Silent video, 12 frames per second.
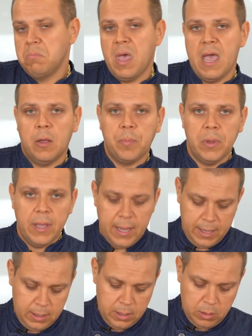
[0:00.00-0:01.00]

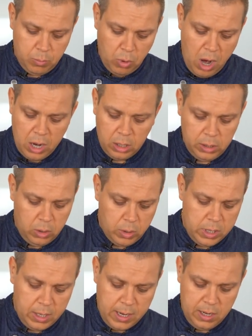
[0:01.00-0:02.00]
eggplant and broccoli or
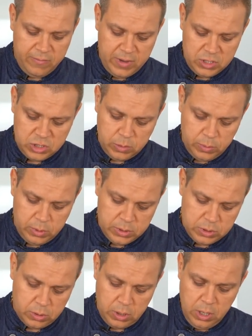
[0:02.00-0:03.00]
any kind of
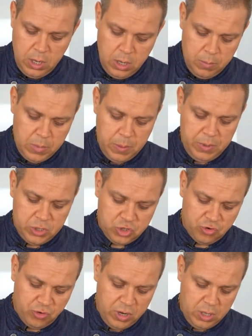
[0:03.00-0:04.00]
vegetables, or maybe
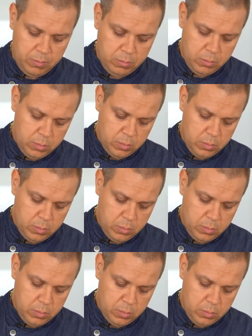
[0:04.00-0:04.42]
shrimp